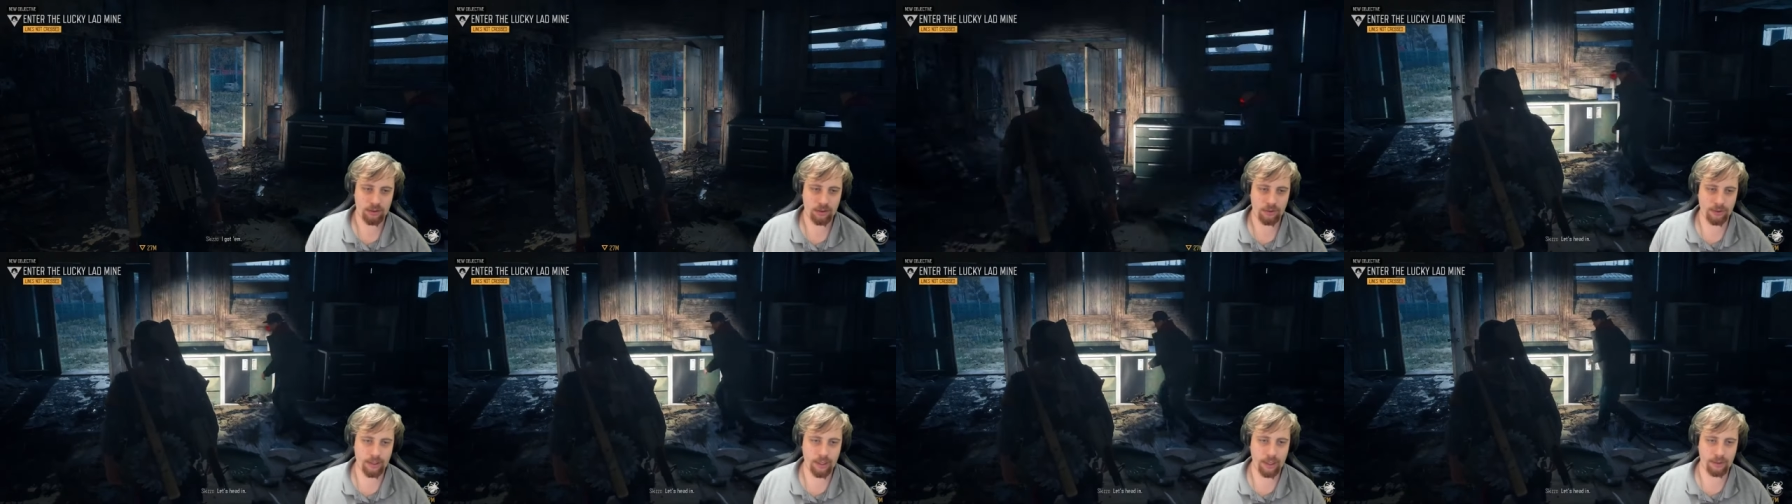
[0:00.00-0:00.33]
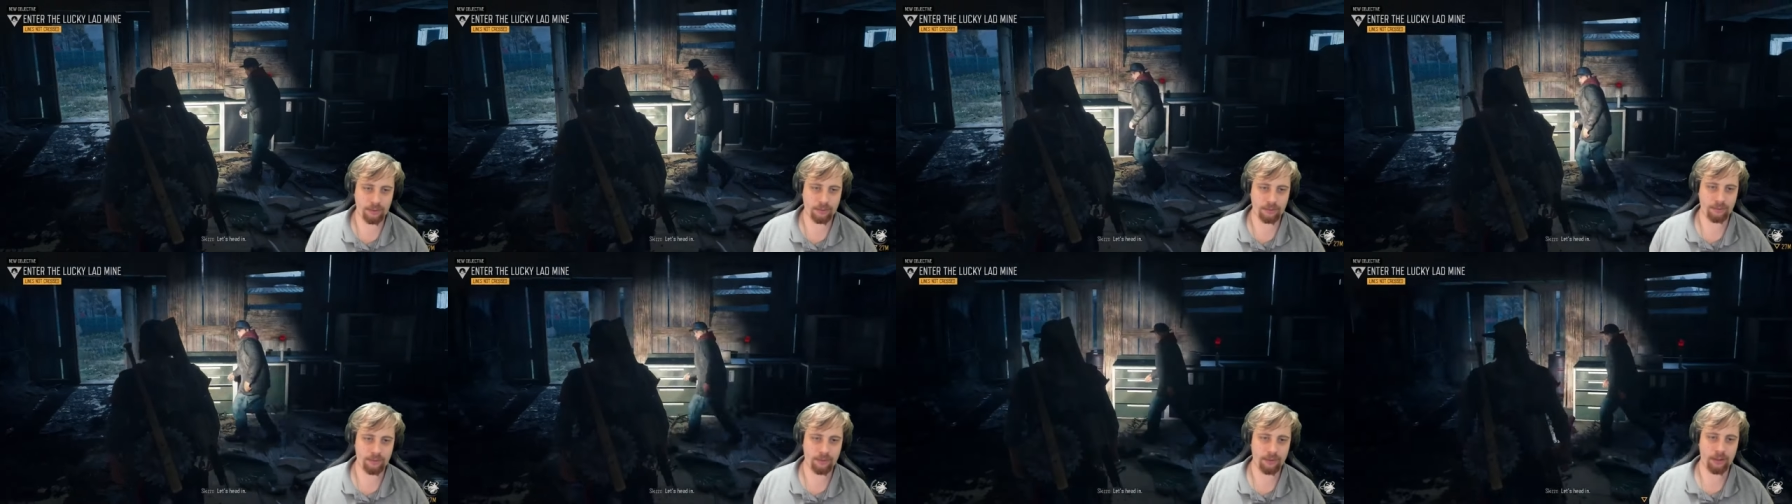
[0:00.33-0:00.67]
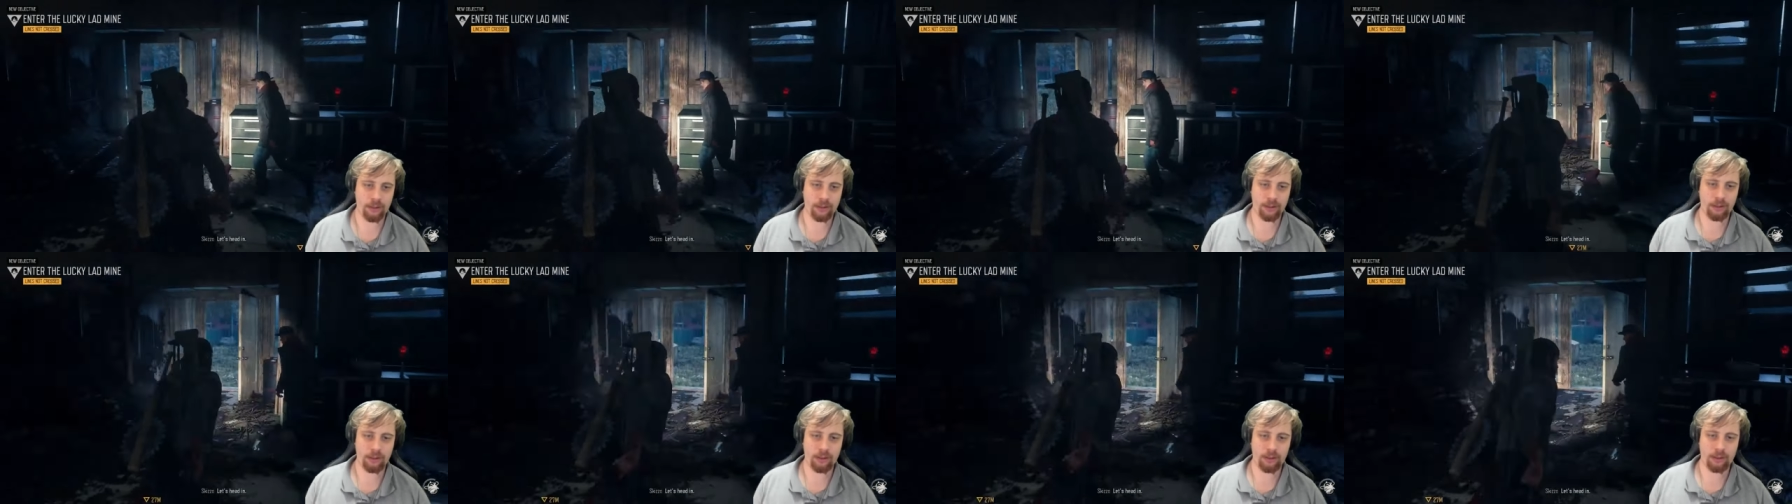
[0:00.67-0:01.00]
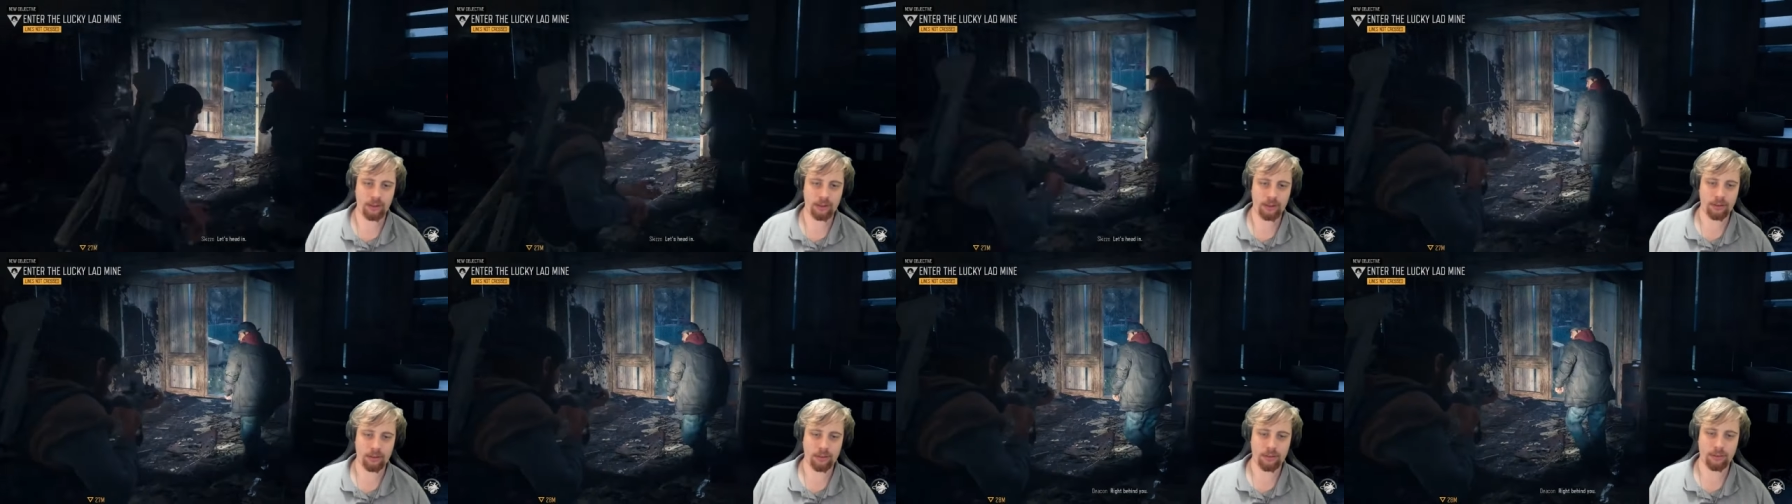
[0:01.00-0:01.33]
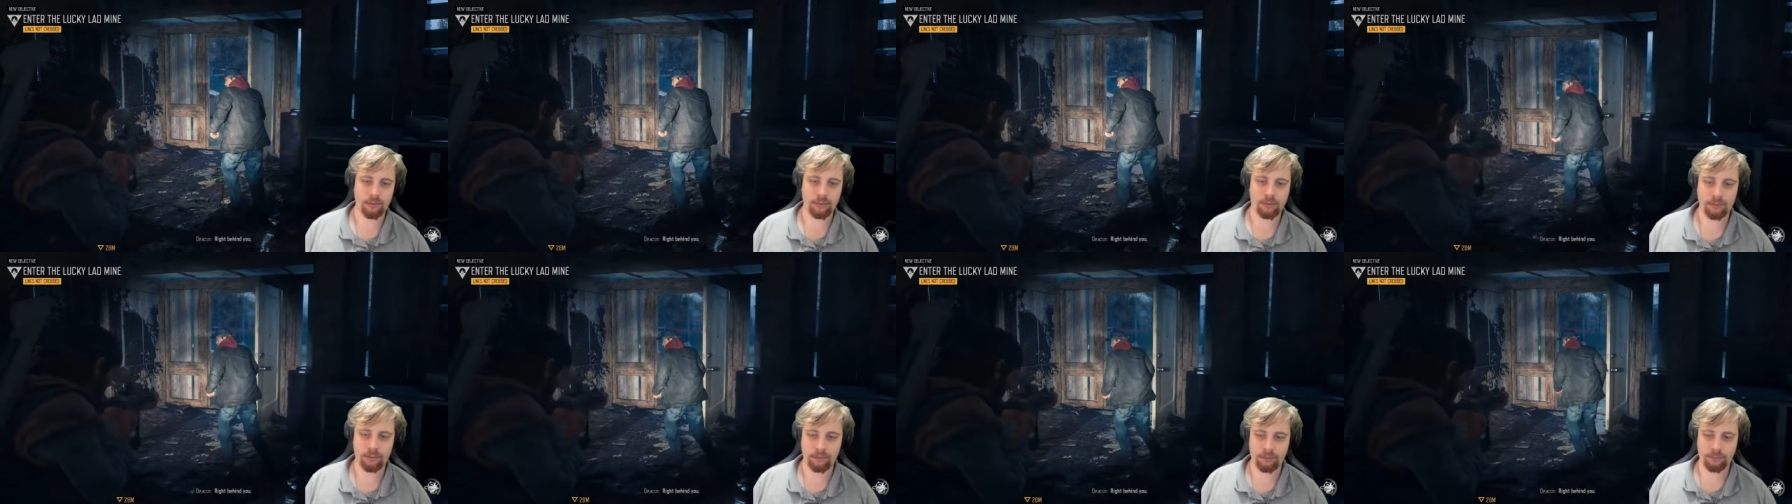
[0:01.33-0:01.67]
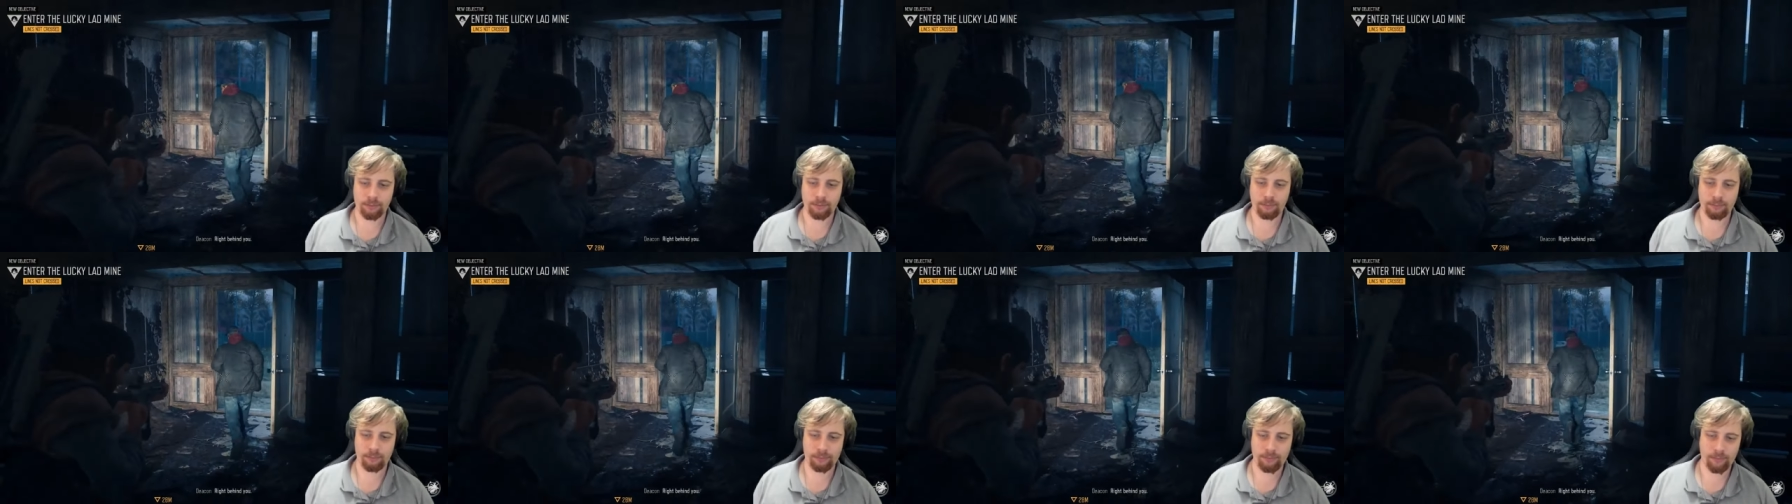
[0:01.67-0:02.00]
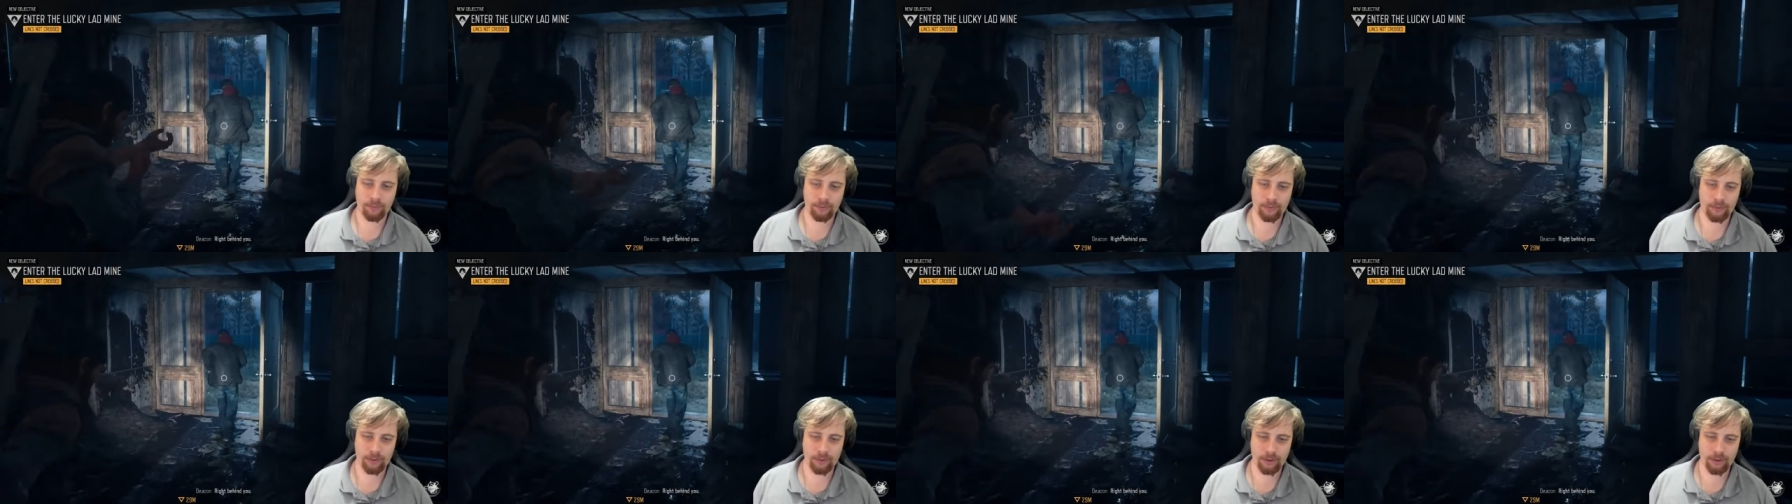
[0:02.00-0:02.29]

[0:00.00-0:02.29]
Okay. Right behind you.